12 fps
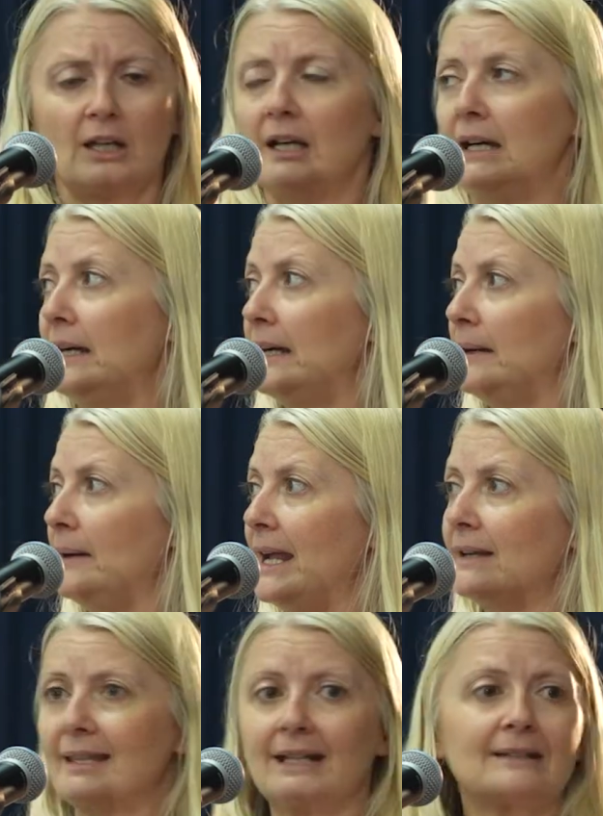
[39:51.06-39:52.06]

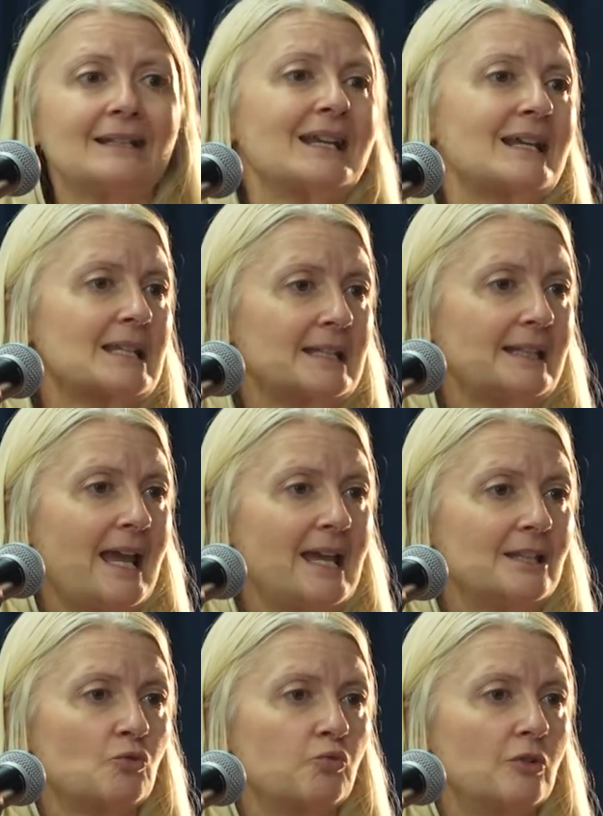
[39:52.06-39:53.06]
And then the next
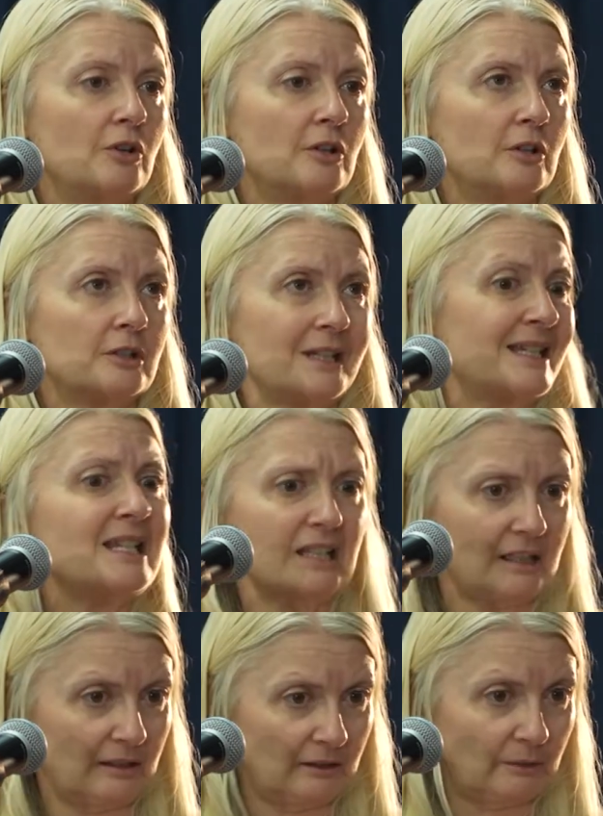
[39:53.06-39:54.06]
stage was
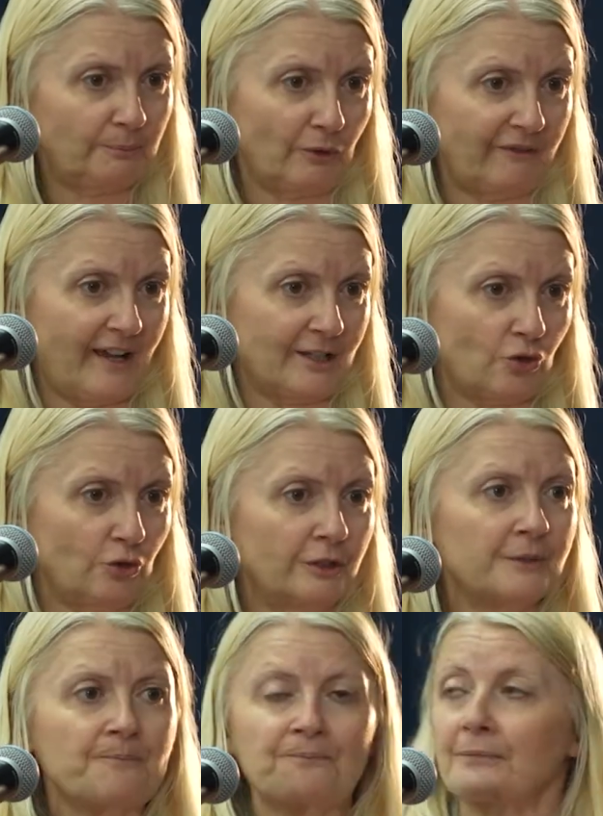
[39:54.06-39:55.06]
assistant
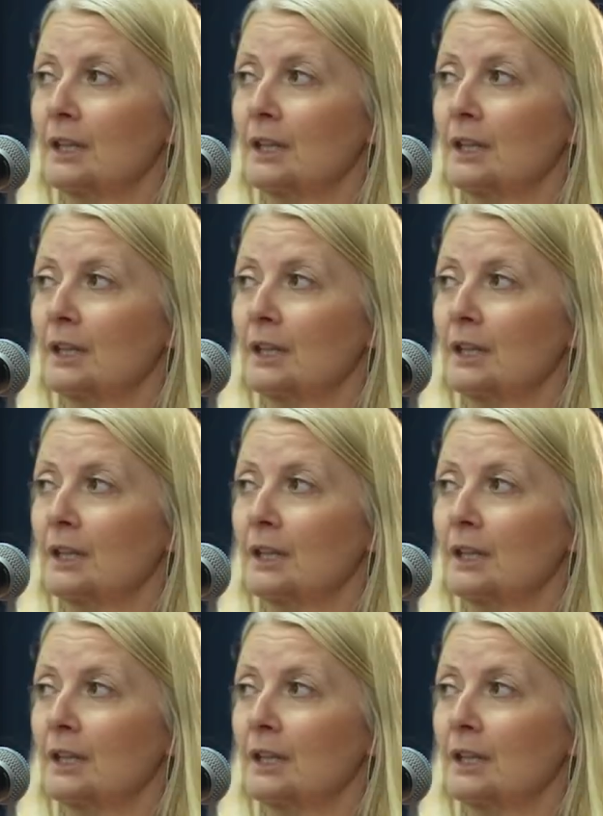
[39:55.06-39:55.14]
professor.